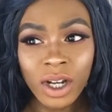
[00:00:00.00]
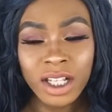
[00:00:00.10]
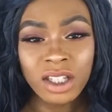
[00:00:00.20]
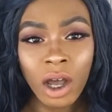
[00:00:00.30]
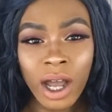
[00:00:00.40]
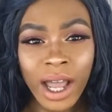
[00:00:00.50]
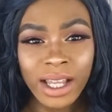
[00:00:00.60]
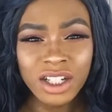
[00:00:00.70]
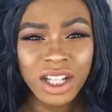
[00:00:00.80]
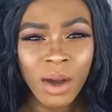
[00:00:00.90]
when I saw it,
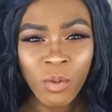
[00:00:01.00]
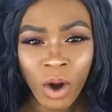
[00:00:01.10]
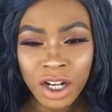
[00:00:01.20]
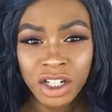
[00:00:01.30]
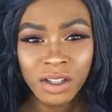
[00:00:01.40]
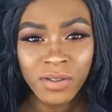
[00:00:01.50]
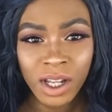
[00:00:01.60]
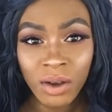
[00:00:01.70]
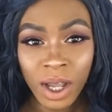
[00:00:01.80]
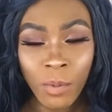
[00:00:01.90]
I just kept watching the
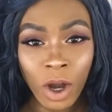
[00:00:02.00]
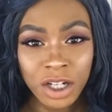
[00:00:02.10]
video